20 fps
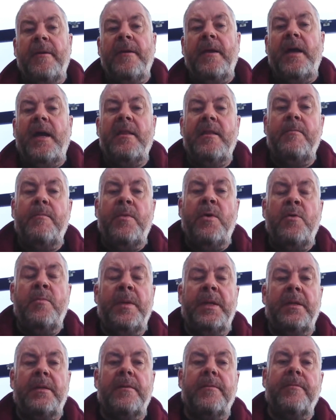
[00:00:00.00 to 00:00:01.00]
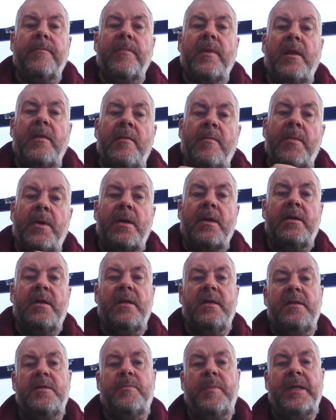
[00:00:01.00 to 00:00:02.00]
At the moment, the
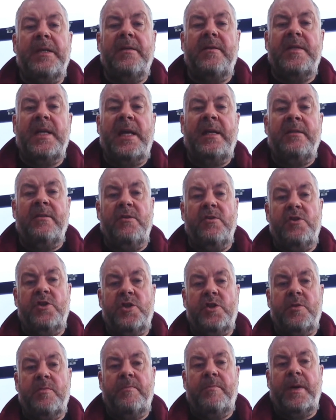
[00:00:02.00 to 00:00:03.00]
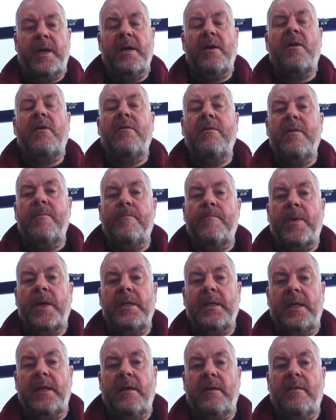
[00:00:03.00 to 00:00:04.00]
market is being deluged by all the
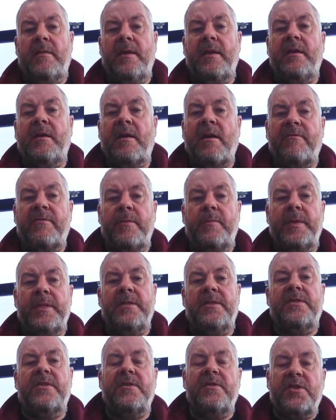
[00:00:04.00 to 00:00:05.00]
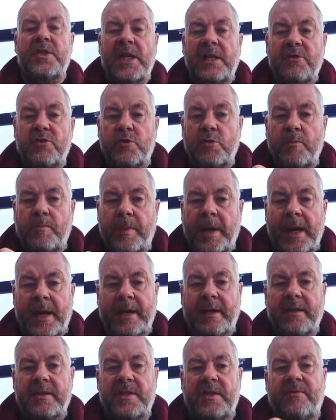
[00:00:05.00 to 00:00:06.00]
money that governments and central
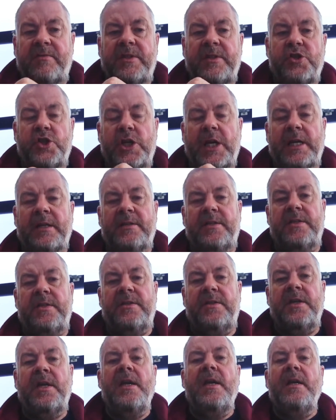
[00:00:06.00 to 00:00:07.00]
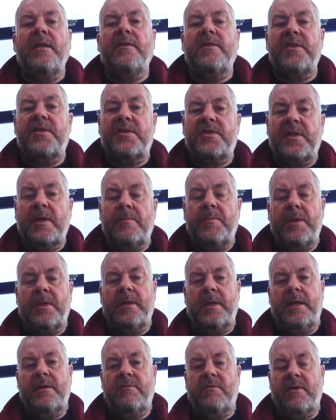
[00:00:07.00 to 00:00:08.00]
banks have injected to
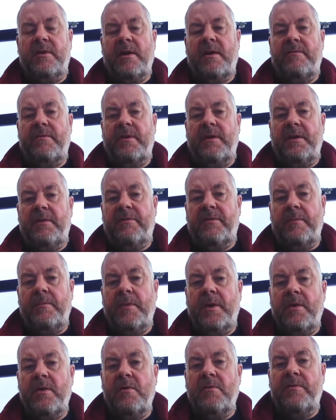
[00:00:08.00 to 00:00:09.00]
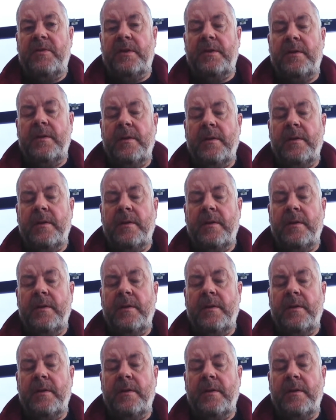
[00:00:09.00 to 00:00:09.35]
stimulate recovery from COVID.